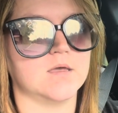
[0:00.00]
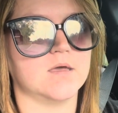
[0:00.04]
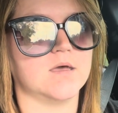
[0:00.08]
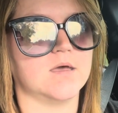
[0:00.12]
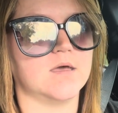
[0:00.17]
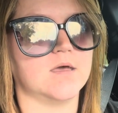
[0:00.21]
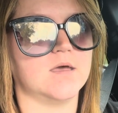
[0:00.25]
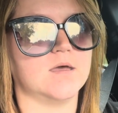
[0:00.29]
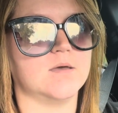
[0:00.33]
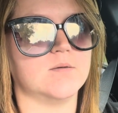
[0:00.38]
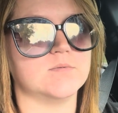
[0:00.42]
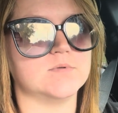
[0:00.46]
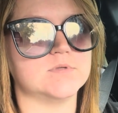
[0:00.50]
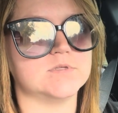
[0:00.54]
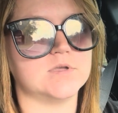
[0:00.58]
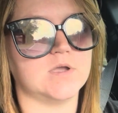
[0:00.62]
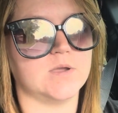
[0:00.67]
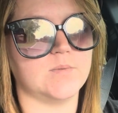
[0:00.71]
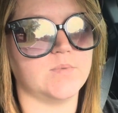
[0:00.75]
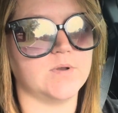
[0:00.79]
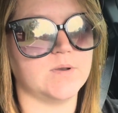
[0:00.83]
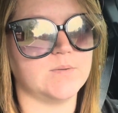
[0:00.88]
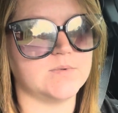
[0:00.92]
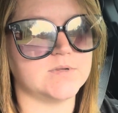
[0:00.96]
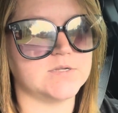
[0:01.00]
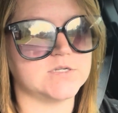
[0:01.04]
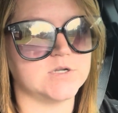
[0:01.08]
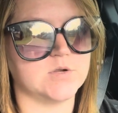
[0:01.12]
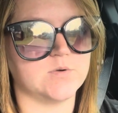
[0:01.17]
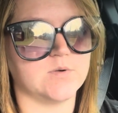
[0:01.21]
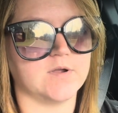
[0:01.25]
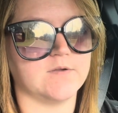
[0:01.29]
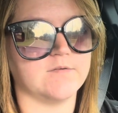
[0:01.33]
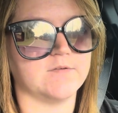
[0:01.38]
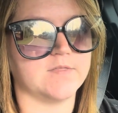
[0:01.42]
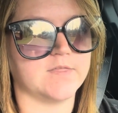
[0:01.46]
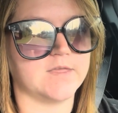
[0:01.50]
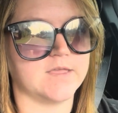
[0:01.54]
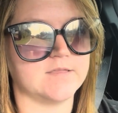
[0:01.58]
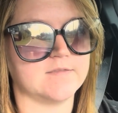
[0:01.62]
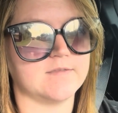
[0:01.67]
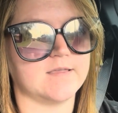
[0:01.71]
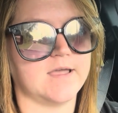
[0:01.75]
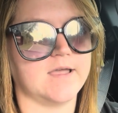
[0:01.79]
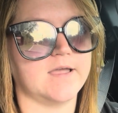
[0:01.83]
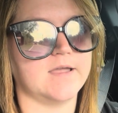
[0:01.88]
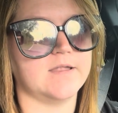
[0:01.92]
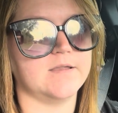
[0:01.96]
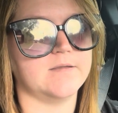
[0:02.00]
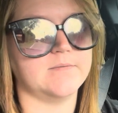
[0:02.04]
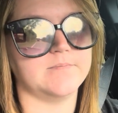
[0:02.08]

Um, so I pretty much know where everything's at